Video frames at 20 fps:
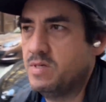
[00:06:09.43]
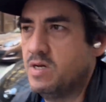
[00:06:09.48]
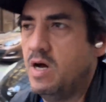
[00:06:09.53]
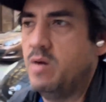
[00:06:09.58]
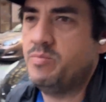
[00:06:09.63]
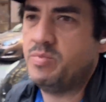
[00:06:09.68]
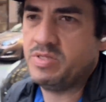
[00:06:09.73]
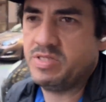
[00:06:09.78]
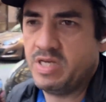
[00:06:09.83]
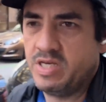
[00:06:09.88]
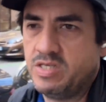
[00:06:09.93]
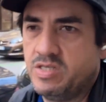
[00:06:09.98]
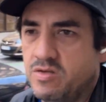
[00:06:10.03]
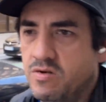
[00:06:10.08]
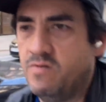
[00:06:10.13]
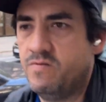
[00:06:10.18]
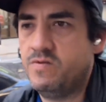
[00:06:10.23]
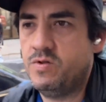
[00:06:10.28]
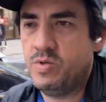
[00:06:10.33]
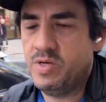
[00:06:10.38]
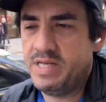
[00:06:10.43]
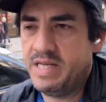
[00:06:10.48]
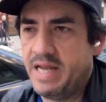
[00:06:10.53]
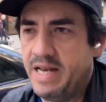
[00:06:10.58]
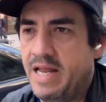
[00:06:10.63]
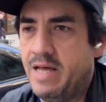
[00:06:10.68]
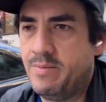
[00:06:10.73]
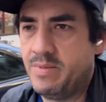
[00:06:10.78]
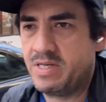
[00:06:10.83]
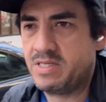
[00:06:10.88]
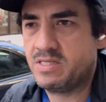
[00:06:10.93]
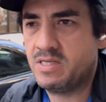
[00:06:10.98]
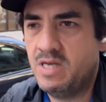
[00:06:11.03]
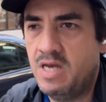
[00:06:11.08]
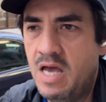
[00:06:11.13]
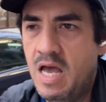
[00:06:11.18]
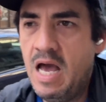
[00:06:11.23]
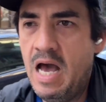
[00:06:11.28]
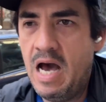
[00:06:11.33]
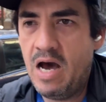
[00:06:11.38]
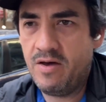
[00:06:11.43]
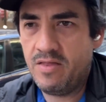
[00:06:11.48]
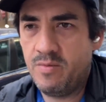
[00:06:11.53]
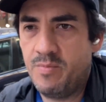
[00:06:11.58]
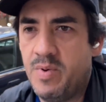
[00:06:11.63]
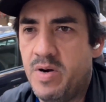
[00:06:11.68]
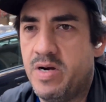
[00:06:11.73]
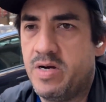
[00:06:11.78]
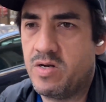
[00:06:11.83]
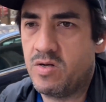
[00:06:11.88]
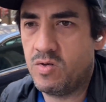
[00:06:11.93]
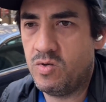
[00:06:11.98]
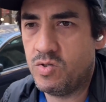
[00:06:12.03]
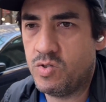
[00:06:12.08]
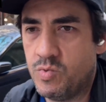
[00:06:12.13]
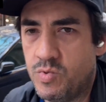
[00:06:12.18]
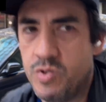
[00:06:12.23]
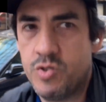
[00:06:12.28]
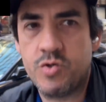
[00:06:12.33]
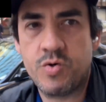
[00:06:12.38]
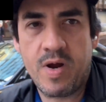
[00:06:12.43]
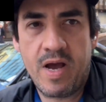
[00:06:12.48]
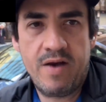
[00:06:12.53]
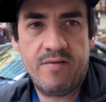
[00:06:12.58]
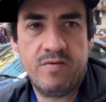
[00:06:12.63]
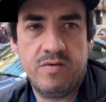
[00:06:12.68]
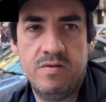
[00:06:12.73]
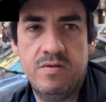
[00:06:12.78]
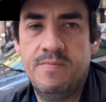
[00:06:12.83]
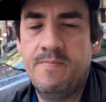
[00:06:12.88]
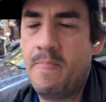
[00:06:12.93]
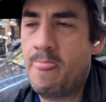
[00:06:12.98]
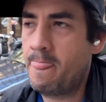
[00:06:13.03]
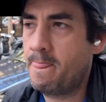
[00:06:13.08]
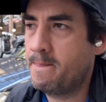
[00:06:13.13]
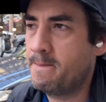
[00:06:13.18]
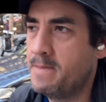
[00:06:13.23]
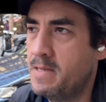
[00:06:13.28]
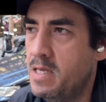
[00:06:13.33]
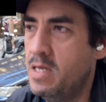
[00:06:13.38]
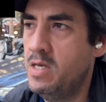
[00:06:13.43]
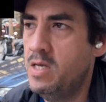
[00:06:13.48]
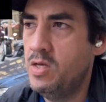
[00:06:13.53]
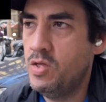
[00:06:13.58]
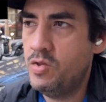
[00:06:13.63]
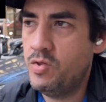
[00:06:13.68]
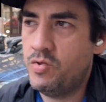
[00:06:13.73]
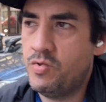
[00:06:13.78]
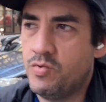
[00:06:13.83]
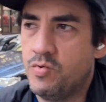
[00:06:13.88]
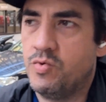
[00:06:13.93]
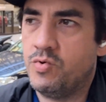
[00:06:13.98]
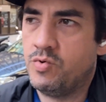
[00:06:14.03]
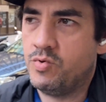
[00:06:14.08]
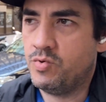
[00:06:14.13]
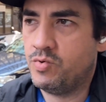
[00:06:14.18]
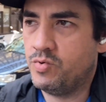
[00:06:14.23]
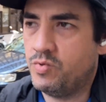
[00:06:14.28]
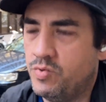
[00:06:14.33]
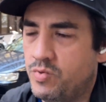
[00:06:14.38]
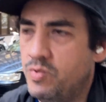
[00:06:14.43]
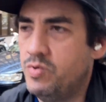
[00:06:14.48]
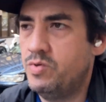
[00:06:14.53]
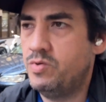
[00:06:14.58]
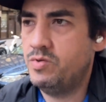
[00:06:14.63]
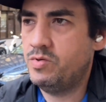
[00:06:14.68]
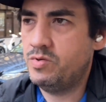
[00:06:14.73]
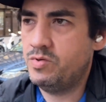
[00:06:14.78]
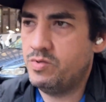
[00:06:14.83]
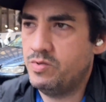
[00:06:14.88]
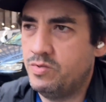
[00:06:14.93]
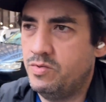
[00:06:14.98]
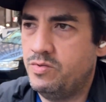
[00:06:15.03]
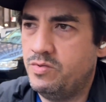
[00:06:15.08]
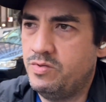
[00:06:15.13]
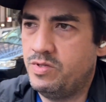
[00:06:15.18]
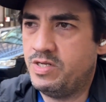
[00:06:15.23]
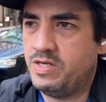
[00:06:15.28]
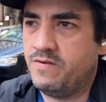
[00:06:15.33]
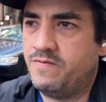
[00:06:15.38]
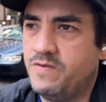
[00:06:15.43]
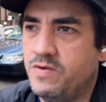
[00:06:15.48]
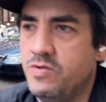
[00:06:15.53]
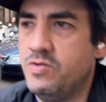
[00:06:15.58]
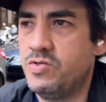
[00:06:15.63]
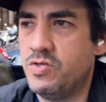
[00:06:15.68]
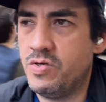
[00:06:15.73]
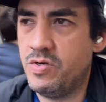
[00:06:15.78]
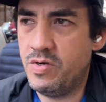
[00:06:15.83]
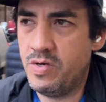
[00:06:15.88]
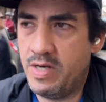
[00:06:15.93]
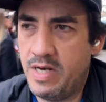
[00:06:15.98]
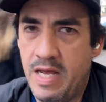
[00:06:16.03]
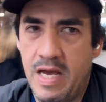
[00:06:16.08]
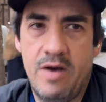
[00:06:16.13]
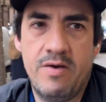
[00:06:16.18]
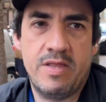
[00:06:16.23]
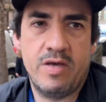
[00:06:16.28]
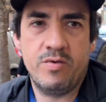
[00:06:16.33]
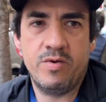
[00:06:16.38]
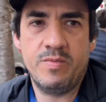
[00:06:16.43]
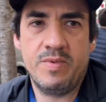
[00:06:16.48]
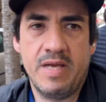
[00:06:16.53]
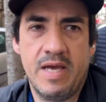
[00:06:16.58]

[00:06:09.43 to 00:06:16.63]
computational fluid dynamics how the particles would travel through the diffuser and how they would